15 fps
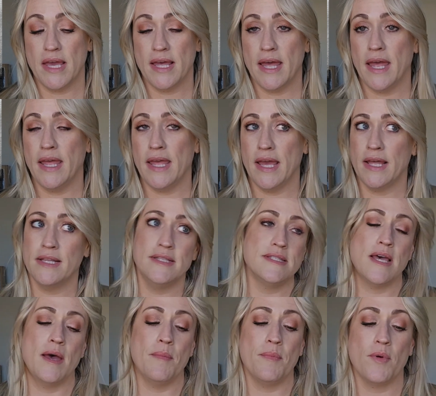He ends
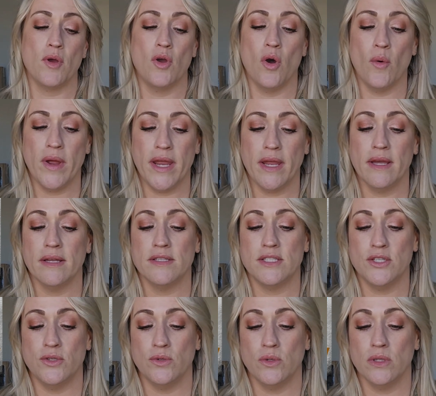up going
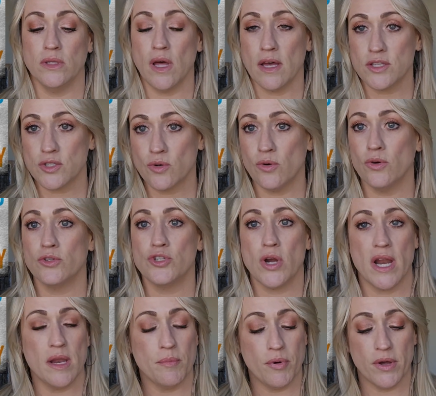to law school, trying
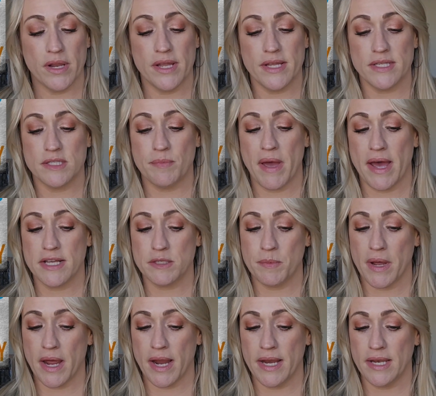to put his past
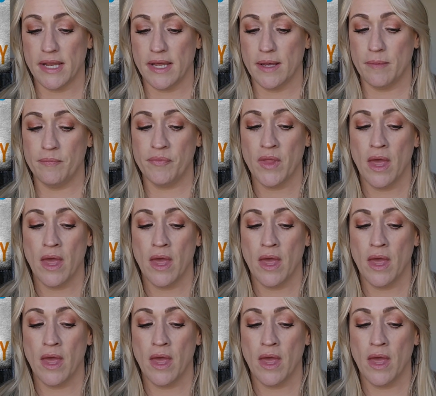behind him,